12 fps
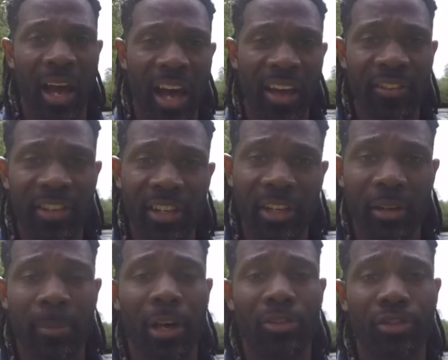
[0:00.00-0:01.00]
I haven't did it in
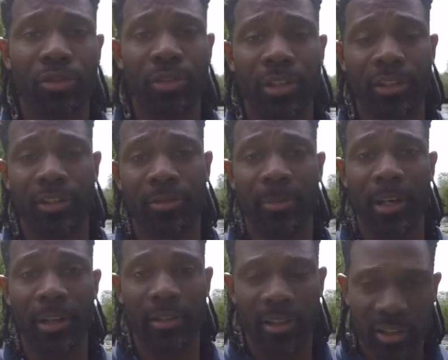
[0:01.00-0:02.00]
about 2 years,
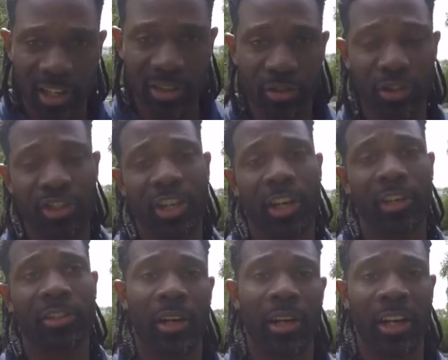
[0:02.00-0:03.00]
but that's going to
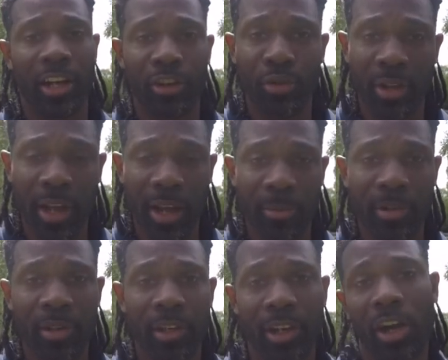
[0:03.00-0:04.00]
change. I got a new
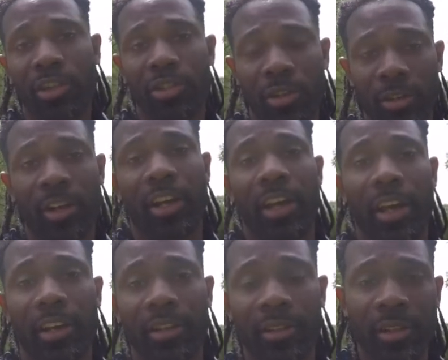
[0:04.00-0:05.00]
camera, and I also learned how to
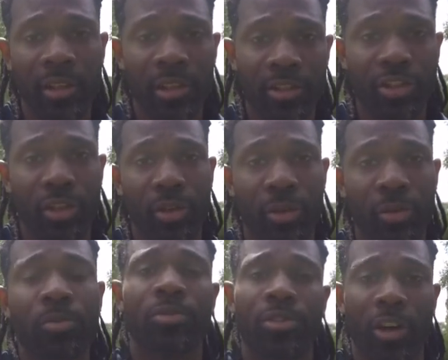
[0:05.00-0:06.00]
edit.
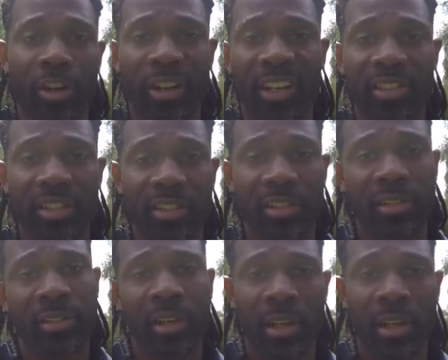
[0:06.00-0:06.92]
So starting next season,